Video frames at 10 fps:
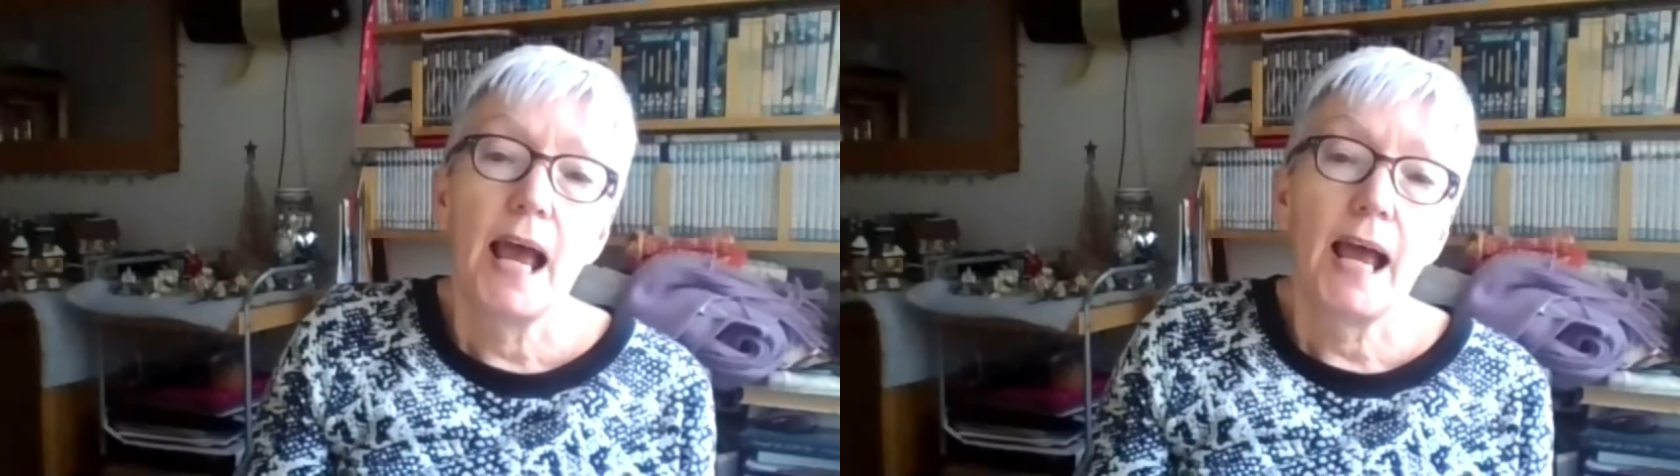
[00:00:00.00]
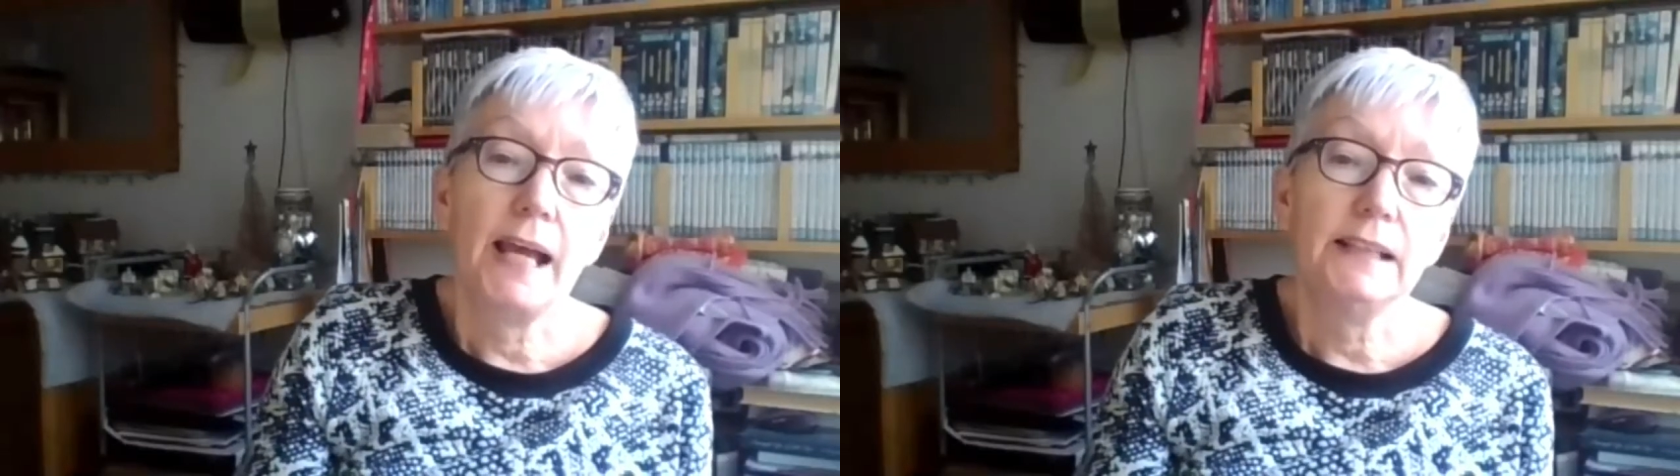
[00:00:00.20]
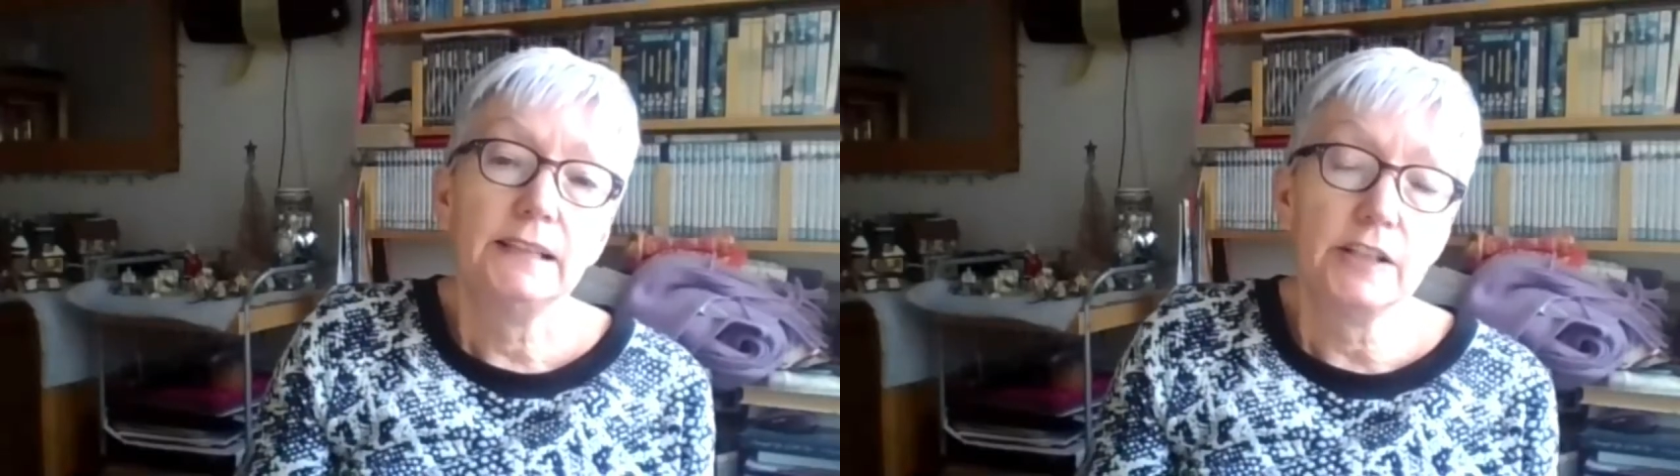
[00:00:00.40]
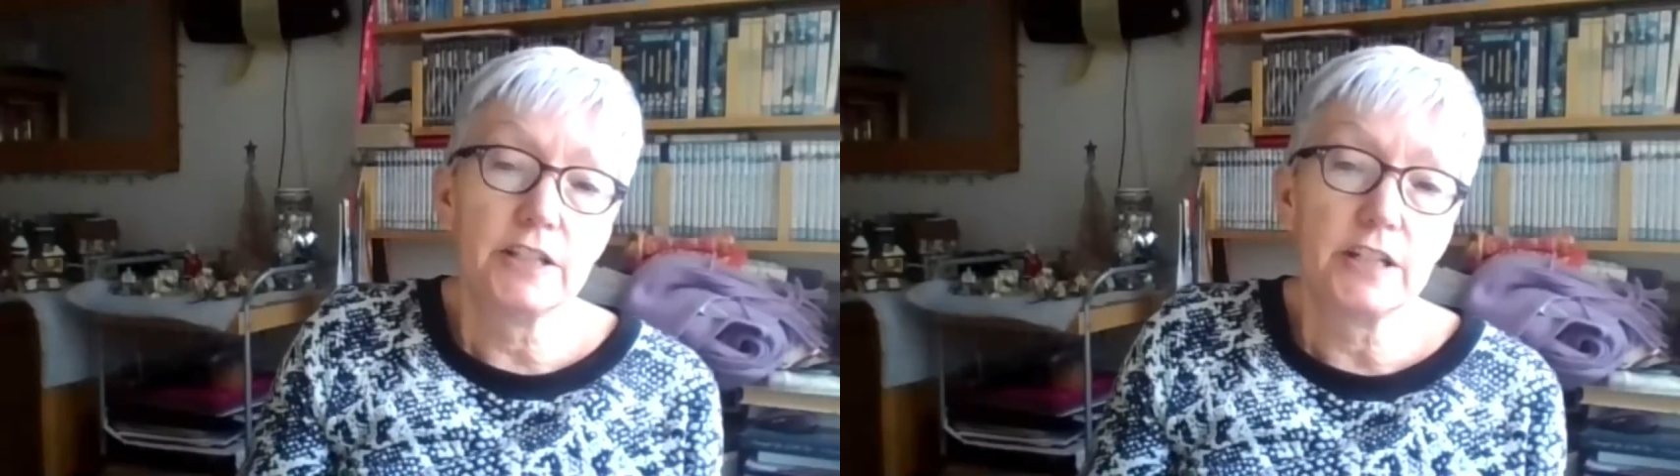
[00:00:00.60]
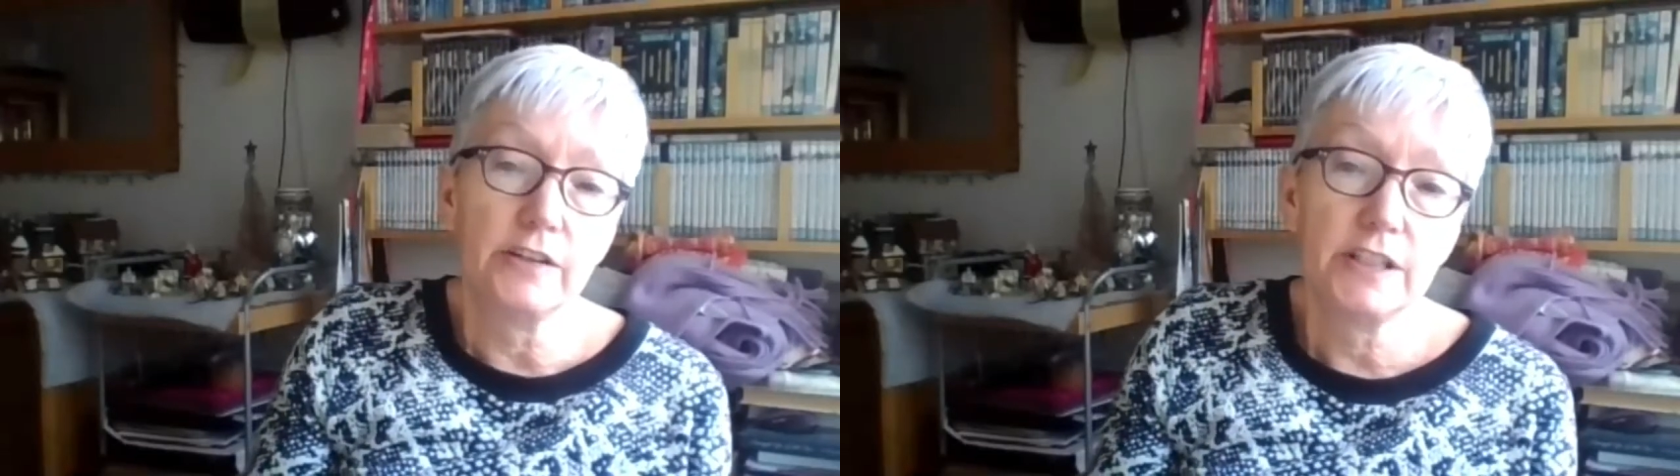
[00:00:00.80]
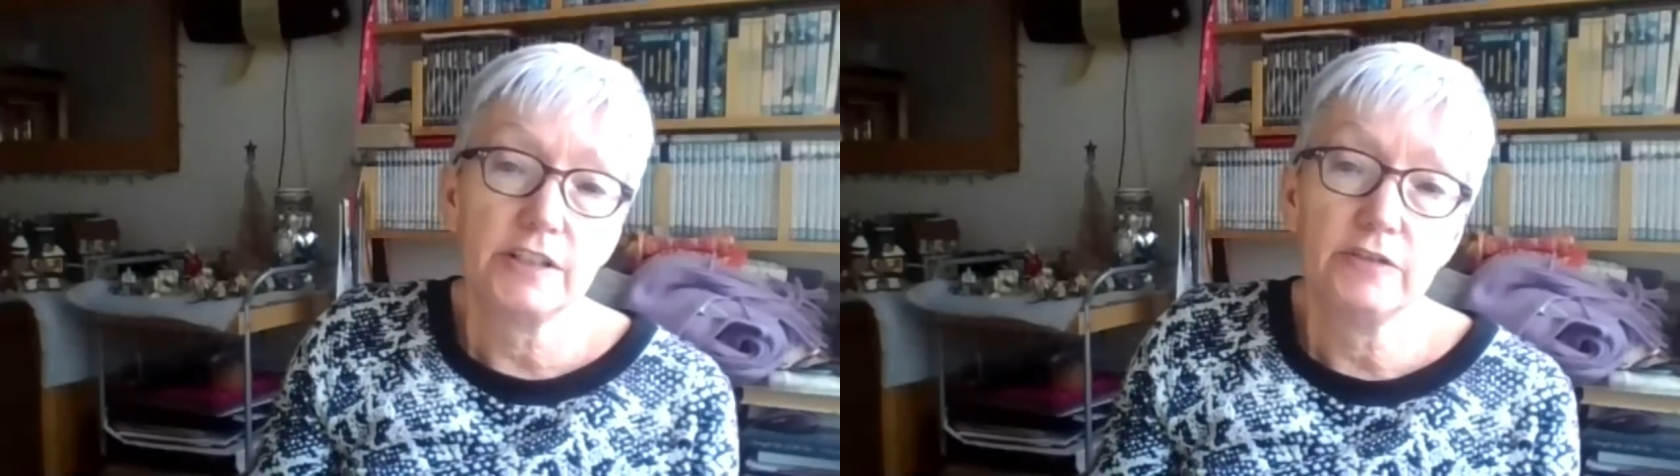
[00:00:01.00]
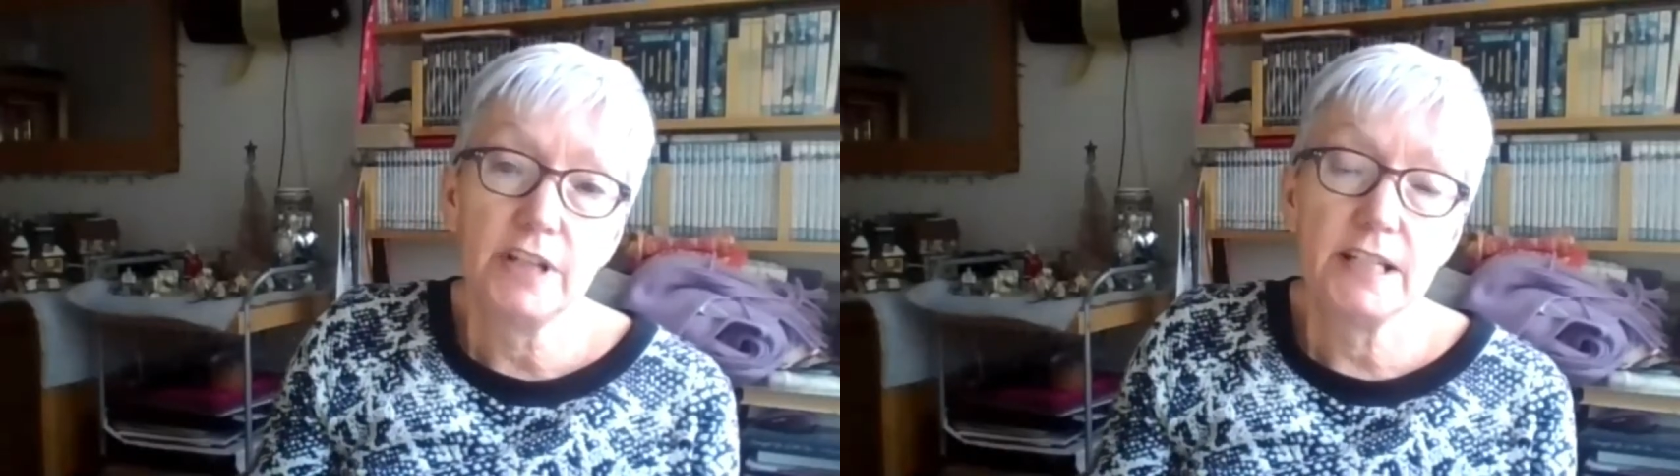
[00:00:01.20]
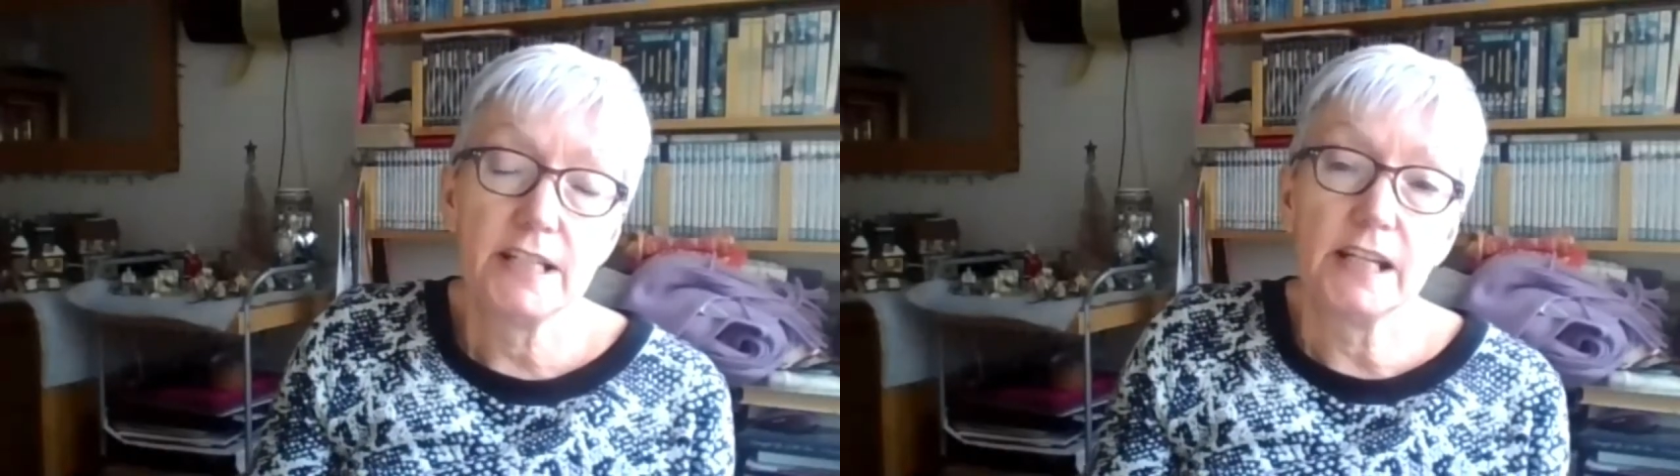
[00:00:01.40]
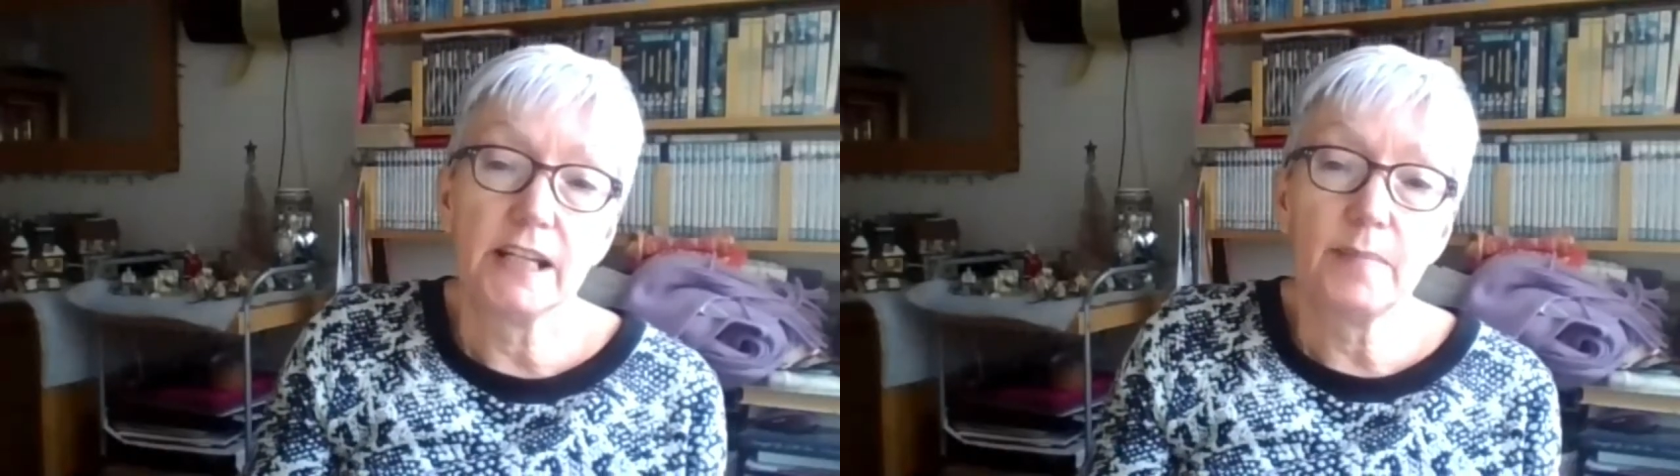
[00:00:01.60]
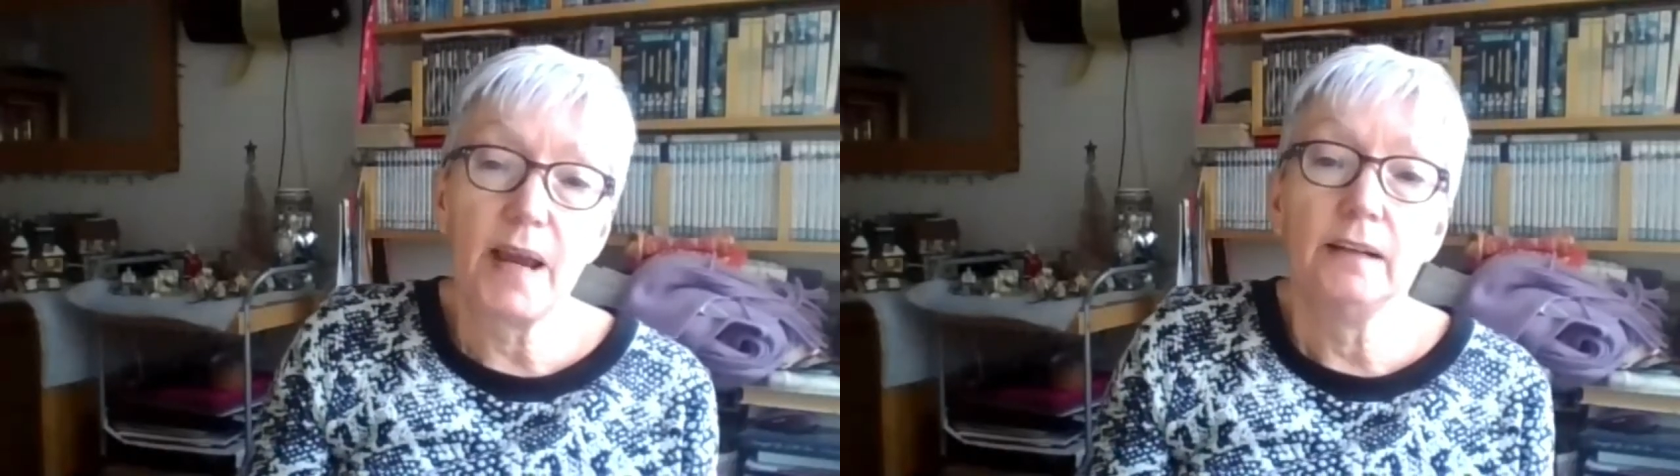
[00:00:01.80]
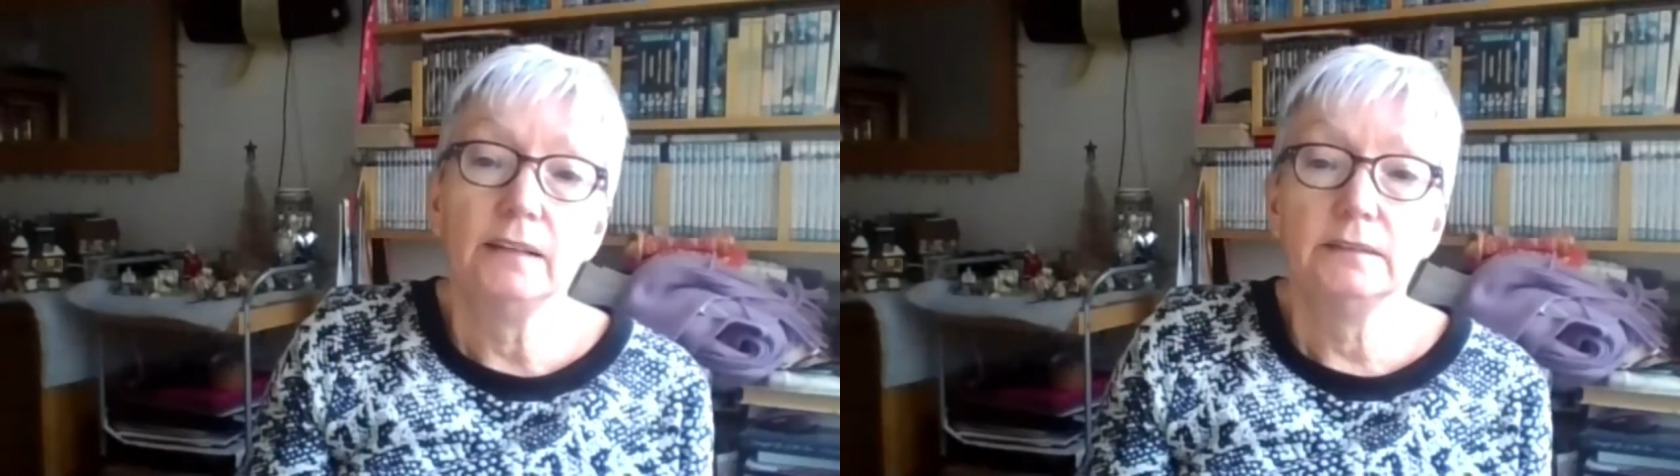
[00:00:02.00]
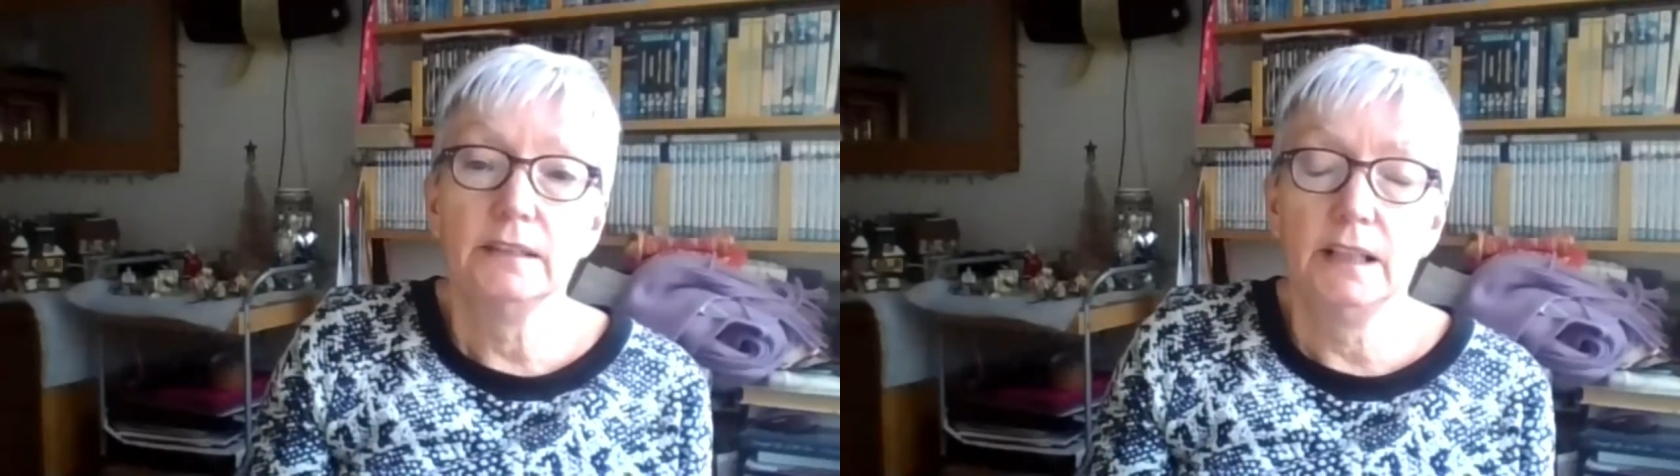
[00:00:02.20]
And I'd started reading about